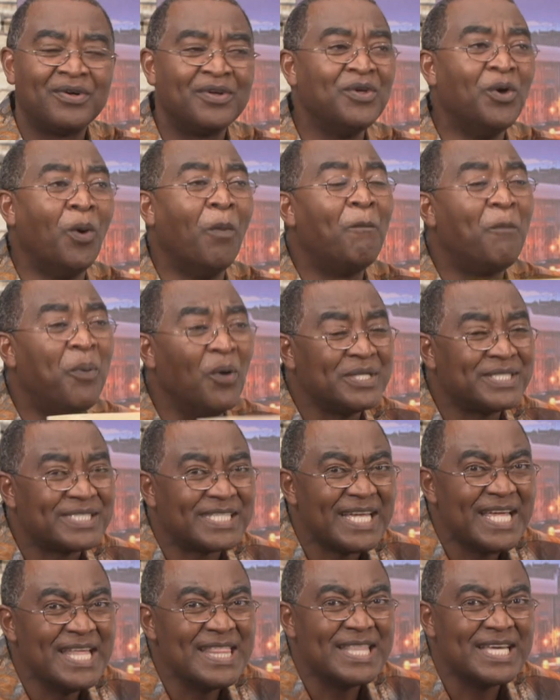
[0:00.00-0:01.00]
You put
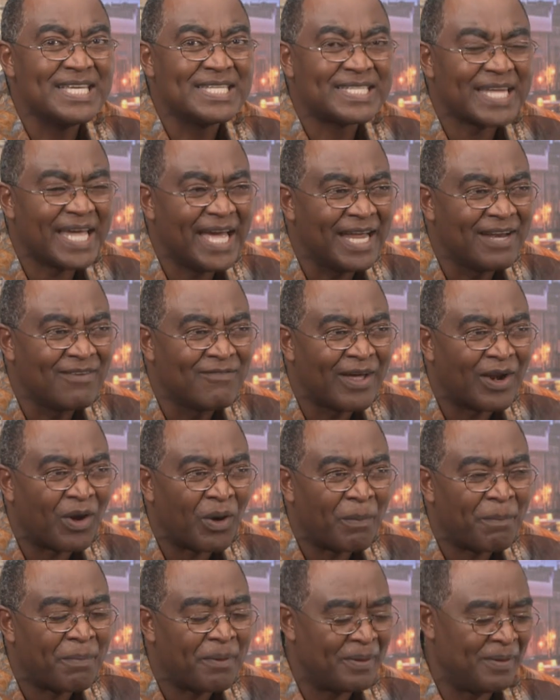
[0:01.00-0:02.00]
in this
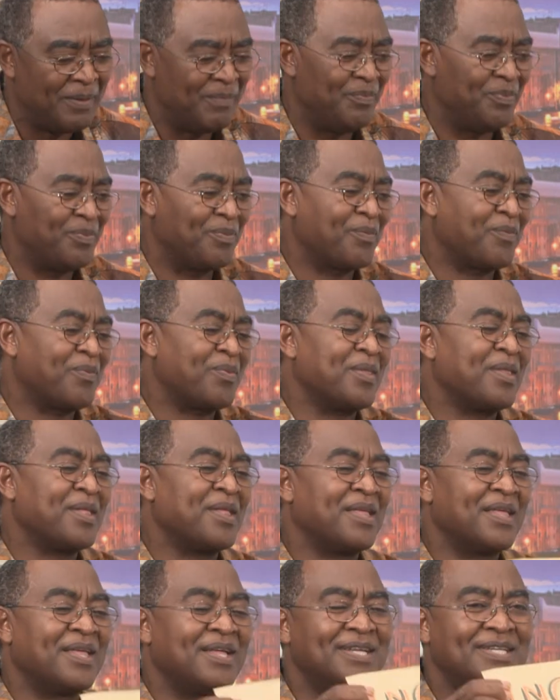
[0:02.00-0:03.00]
envelope
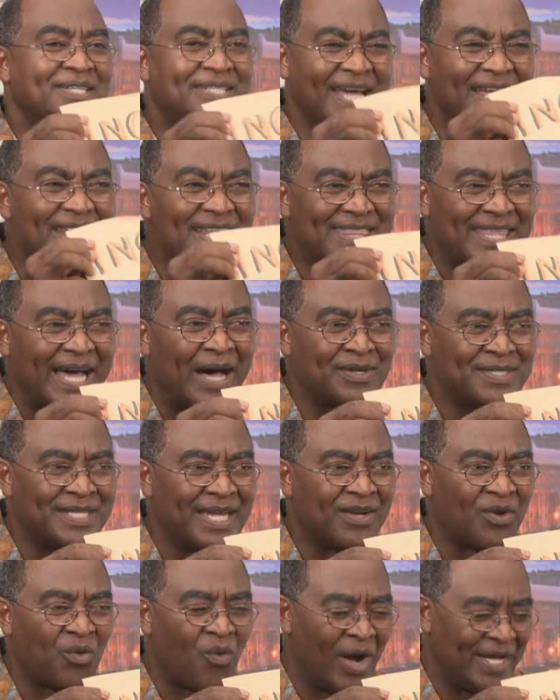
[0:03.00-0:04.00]

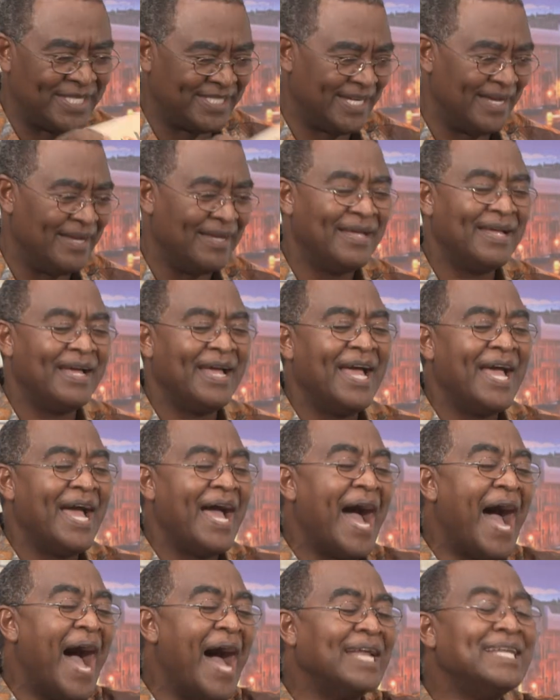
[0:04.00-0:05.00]
10,000 kwacha,
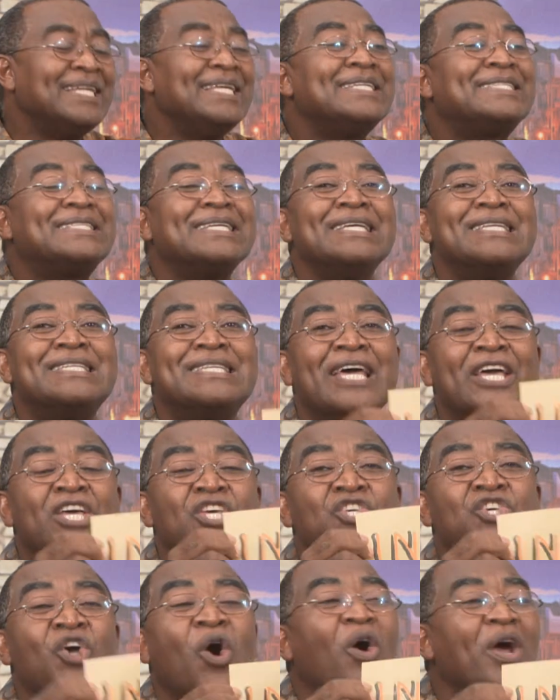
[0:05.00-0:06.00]
and it is
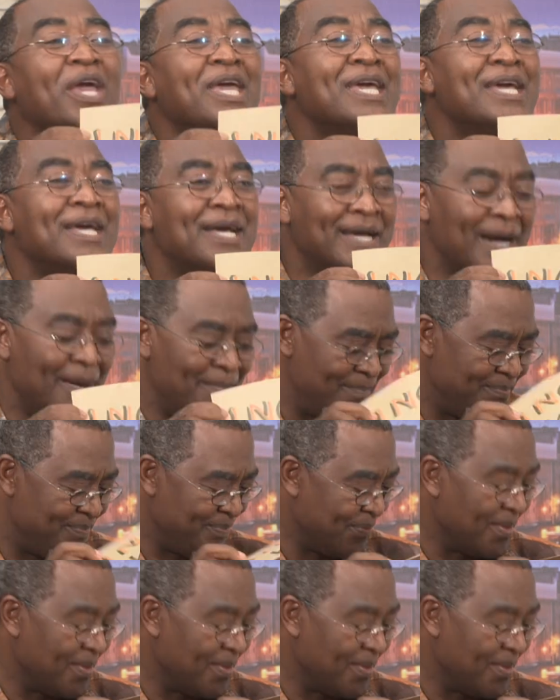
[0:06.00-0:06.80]
your income.